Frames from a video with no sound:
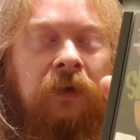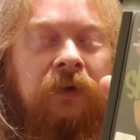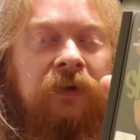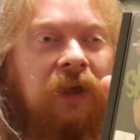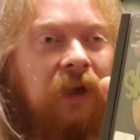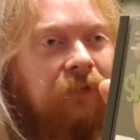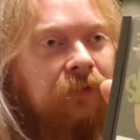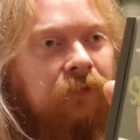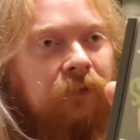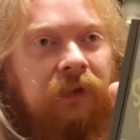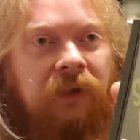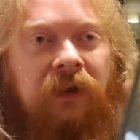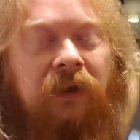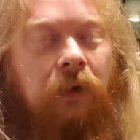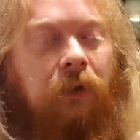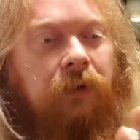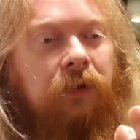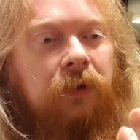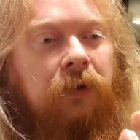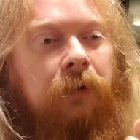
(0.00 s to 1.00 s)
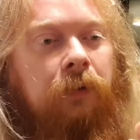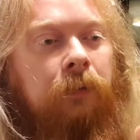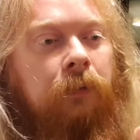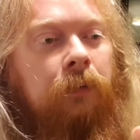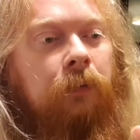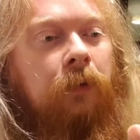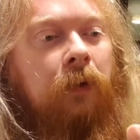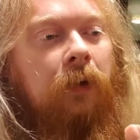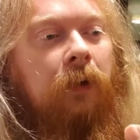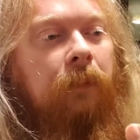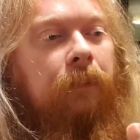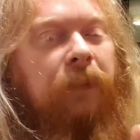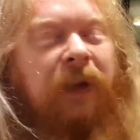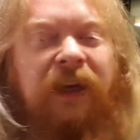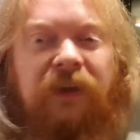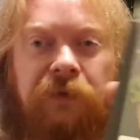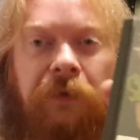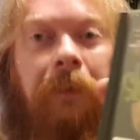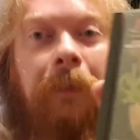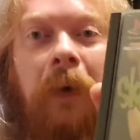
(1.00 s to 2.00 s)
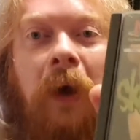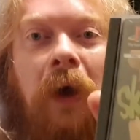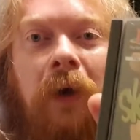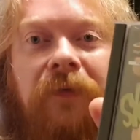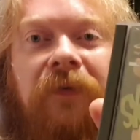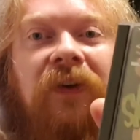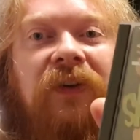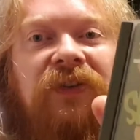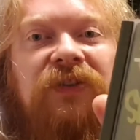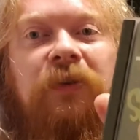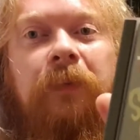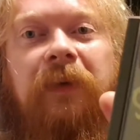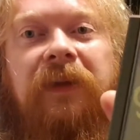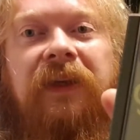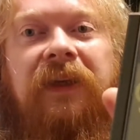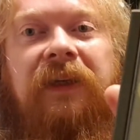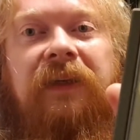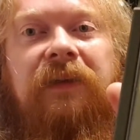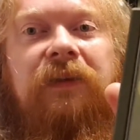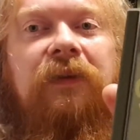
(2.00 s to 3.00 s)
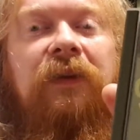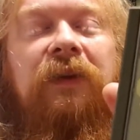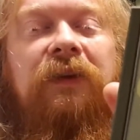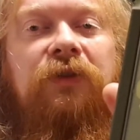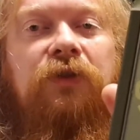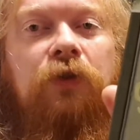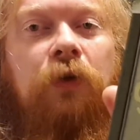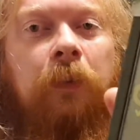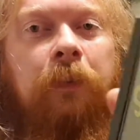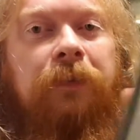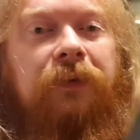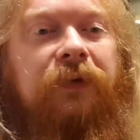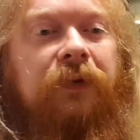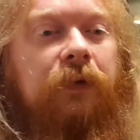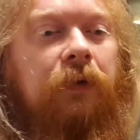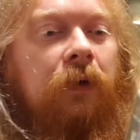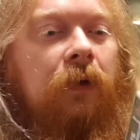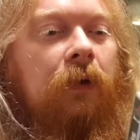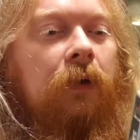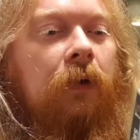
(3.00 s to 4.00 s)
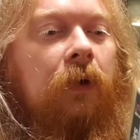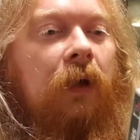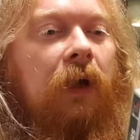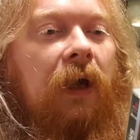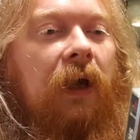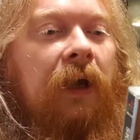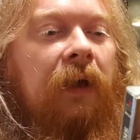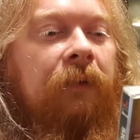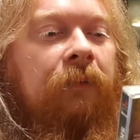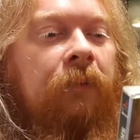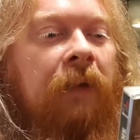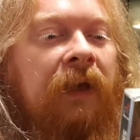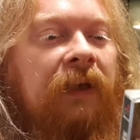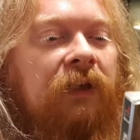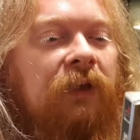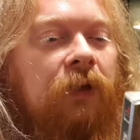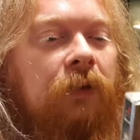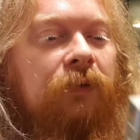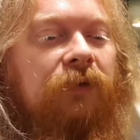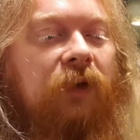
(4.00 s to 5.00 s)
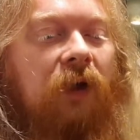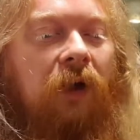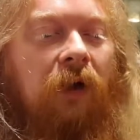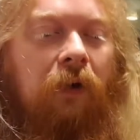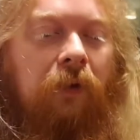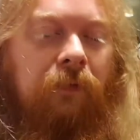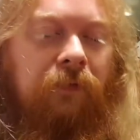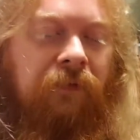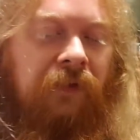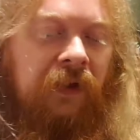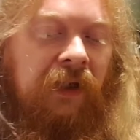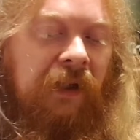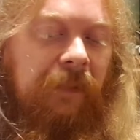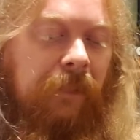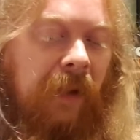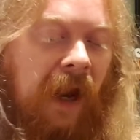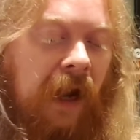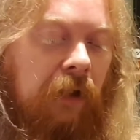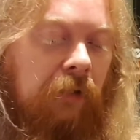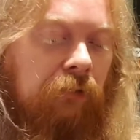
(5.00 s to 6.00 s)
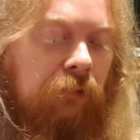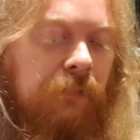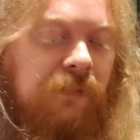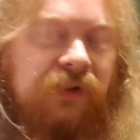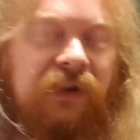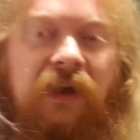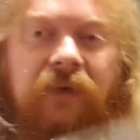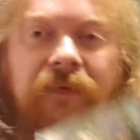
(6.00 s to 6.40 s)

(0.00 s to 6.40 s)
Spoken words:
Definitely got to pixel perfect some of these jumps and make use of the power-ups and